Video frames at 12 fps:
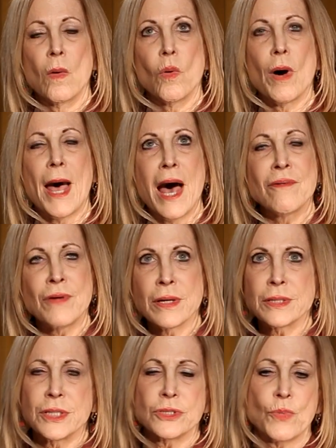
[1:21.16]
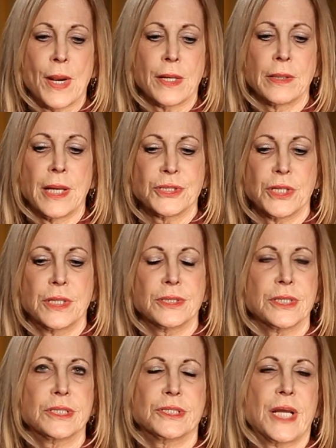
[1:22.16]
Well, affect dysregulation
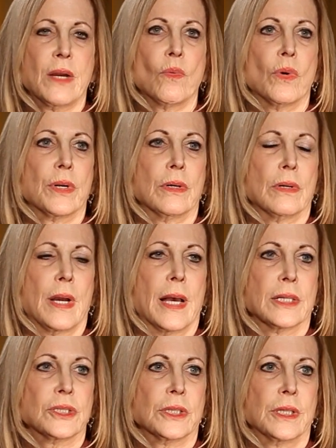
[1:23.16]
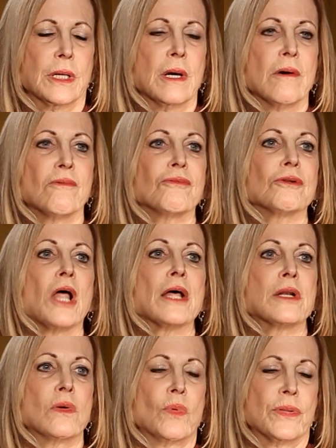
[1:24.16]
is a state where you're actually
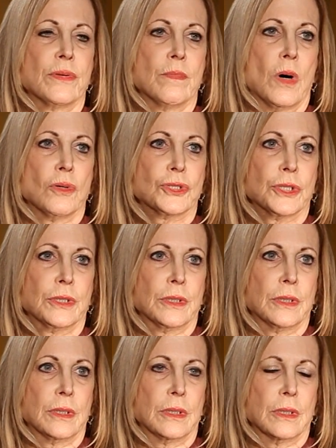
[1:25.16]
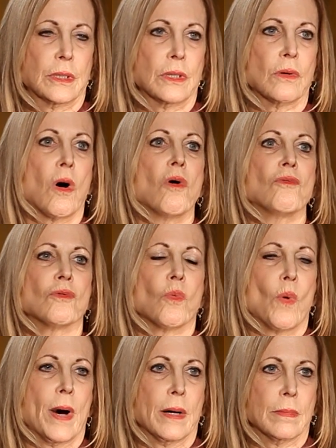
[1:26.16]
flooded with emotion. You're
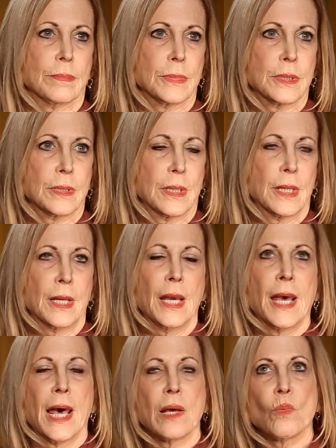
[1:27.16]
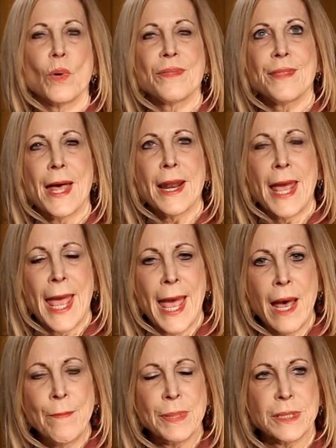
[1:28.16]
overwhelmed. And when that
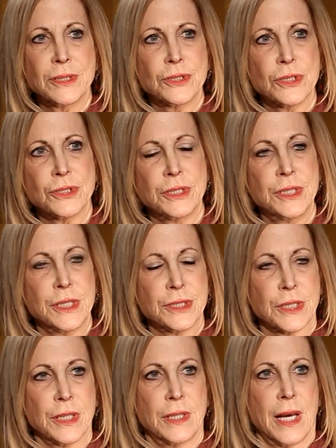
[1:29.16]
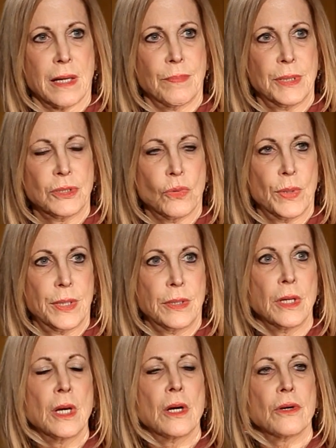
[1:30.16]
happens, there's a disconnect
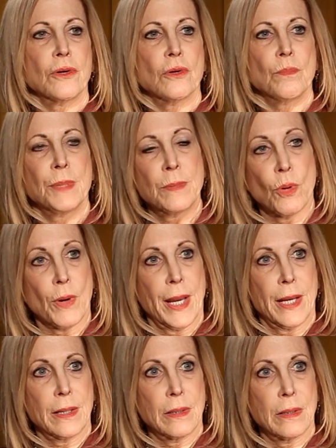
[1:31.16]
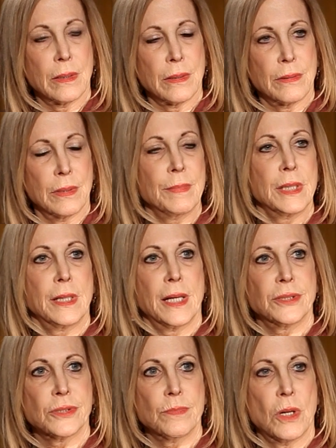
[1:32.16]
between your midbrain that
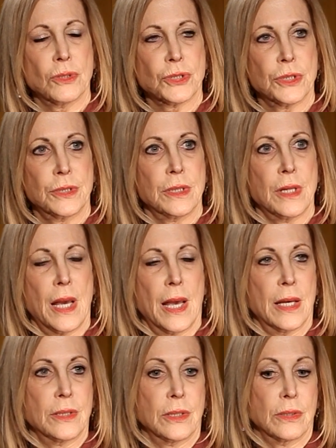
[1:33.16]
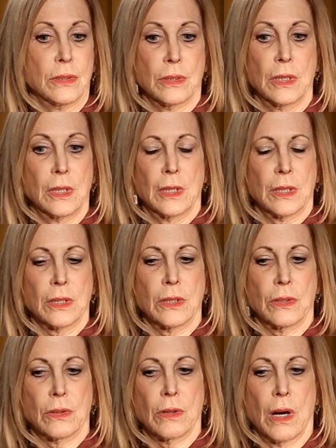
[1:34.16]
mediates emotion and your
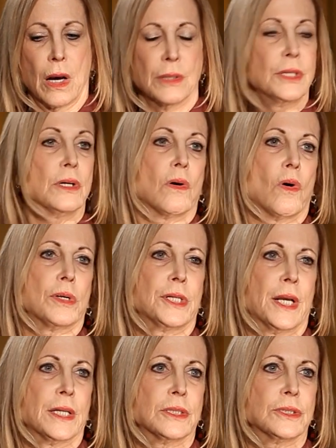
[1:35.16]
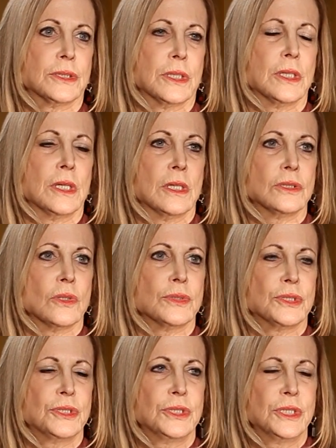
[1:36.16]
neocortex. So
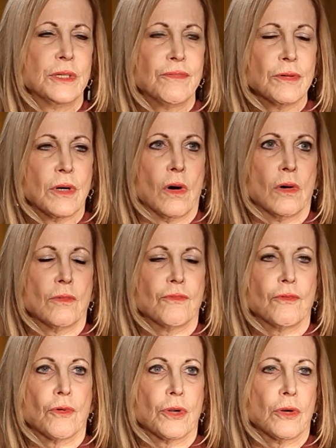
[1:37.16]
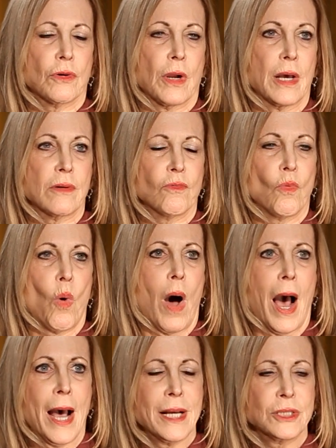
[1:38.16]
it's difficult for your kind of
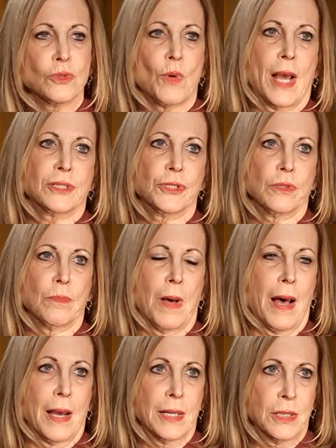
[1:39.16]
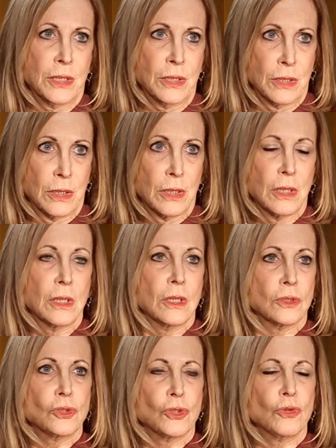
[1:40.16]
wise, rational mind
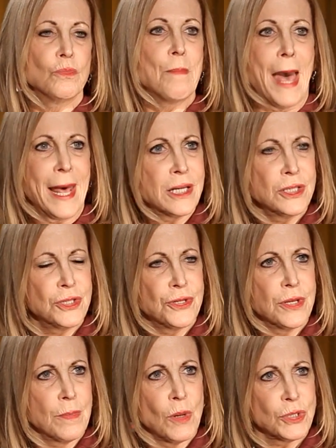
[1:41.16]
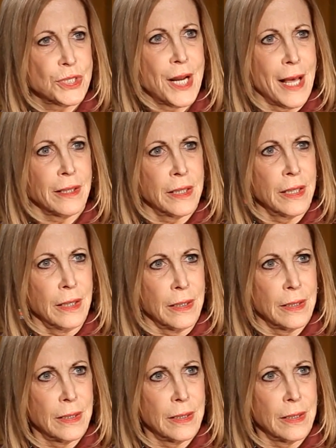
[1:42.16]
to manage the emotionality.